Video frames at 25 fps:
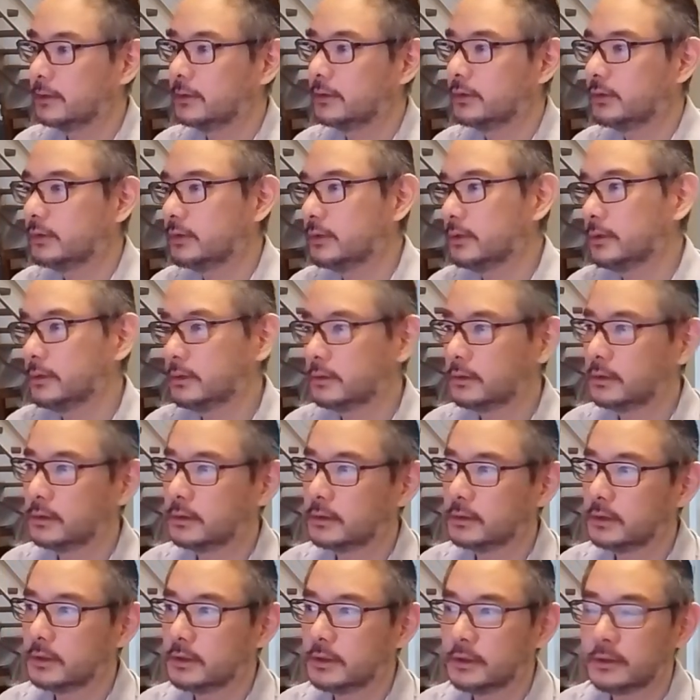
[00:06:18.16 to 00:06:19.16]
So
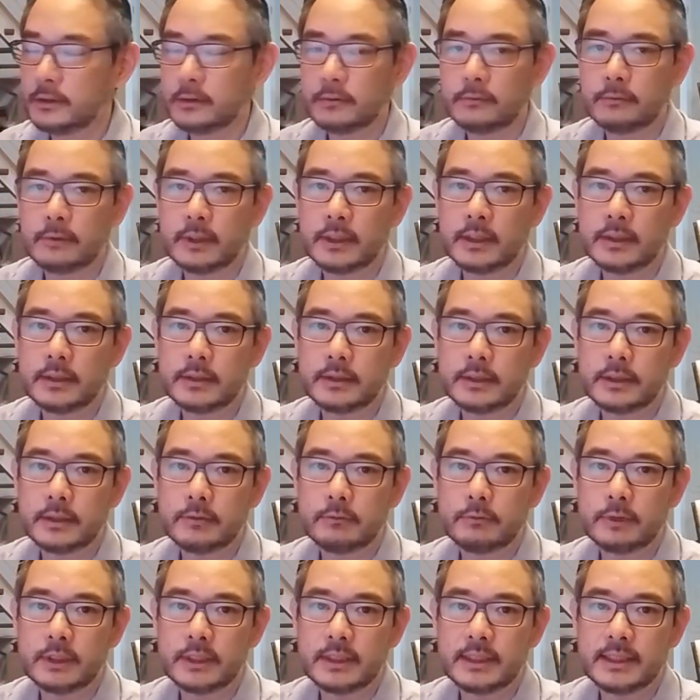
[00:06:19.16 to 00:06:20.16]
conditional
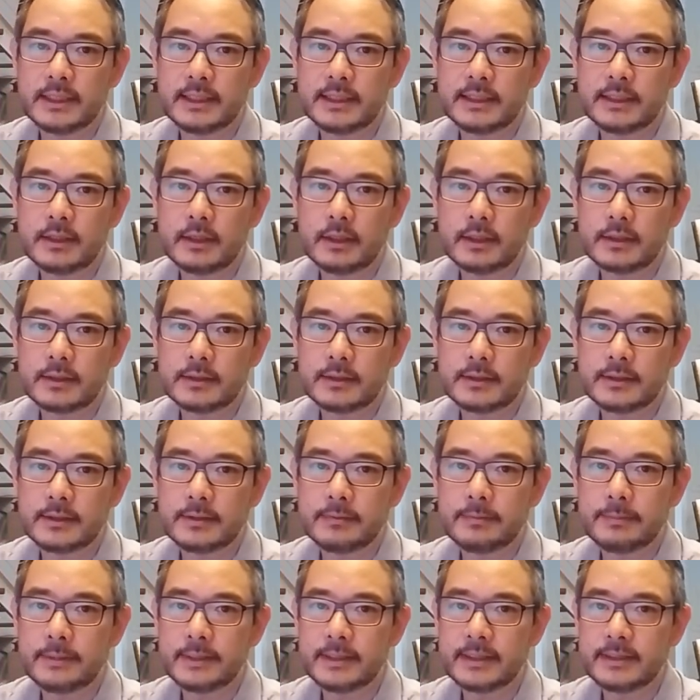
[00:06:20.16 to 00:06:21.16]
rendering, we did not
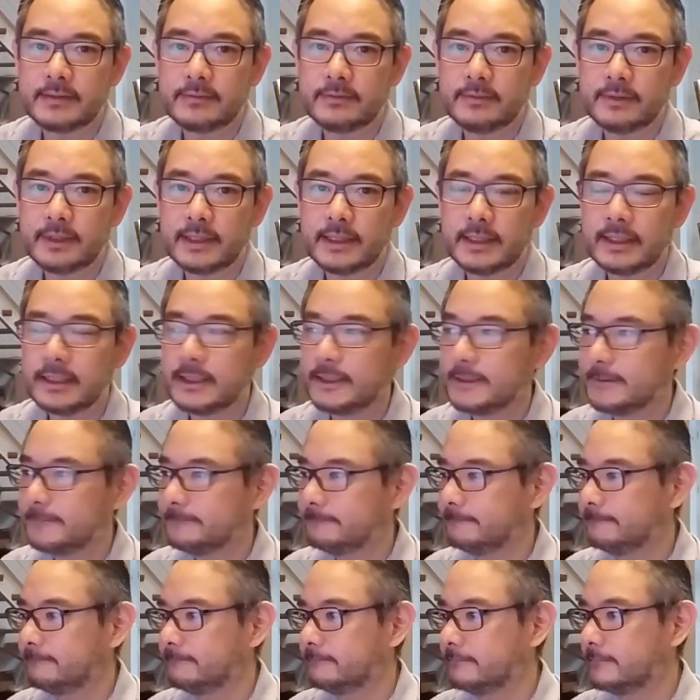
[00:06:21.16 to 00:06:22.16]
specify.
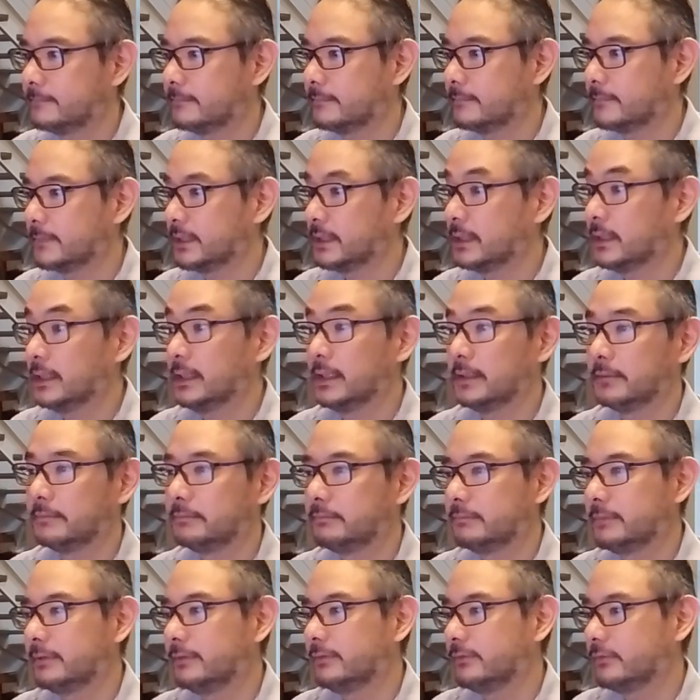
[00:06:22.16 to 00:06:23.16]

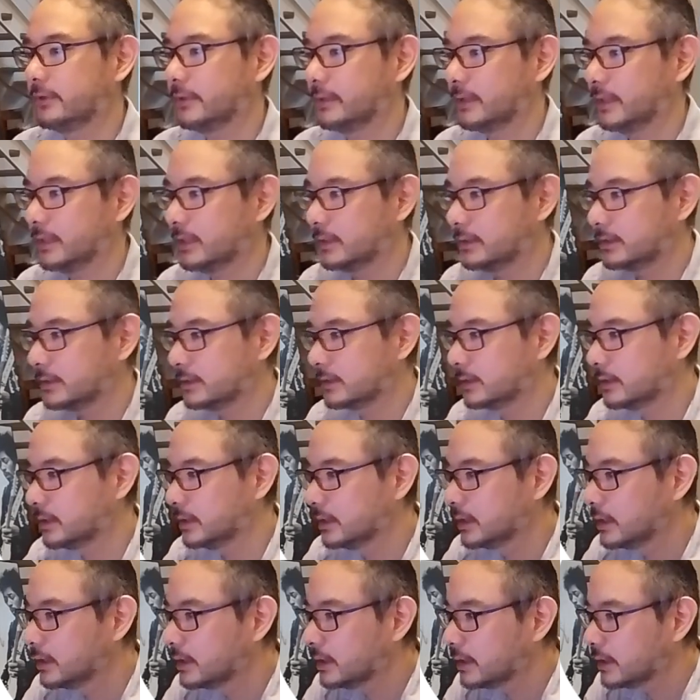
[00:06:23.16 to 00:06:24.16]
Before that,
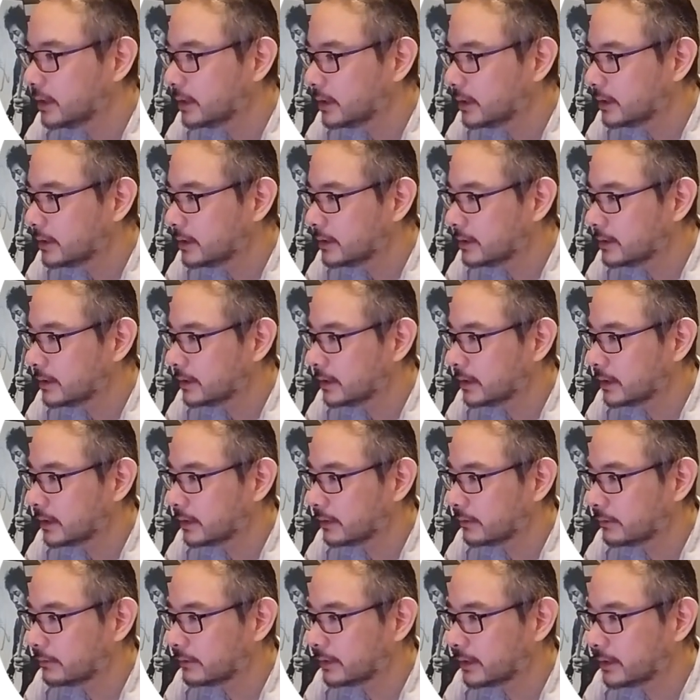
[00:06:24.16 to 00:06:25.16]

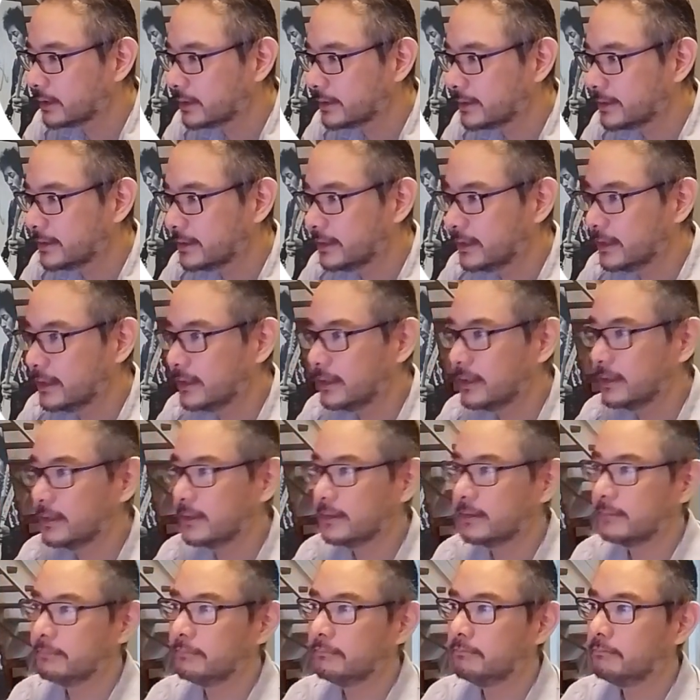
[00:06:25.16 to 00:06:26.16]
we can see it
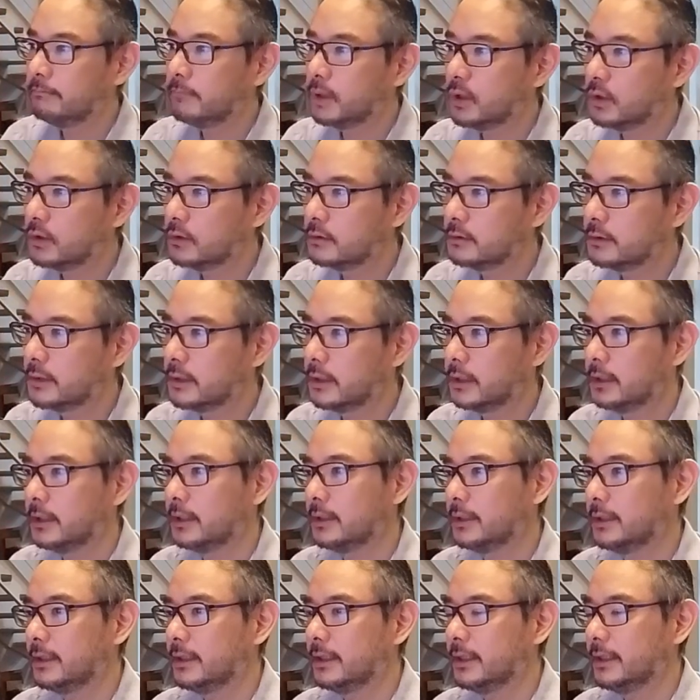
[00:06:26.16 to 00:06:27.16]
is in bold.
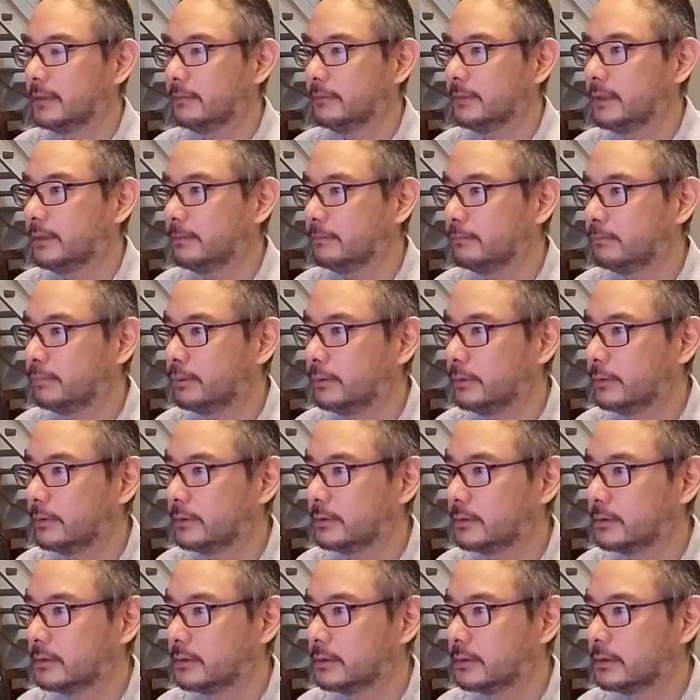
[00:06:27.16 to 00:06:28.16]
Let me
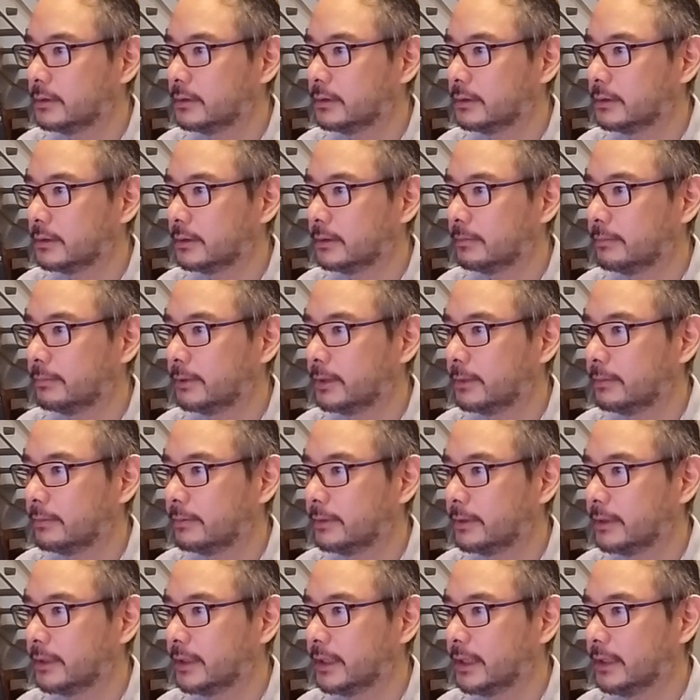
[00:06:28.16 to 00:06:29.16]
put a
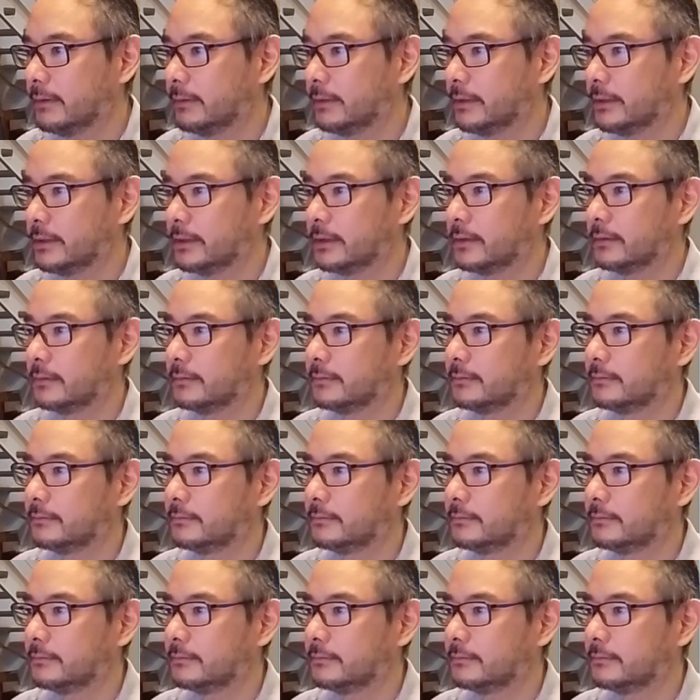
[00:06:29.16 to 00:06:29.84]
proper name here.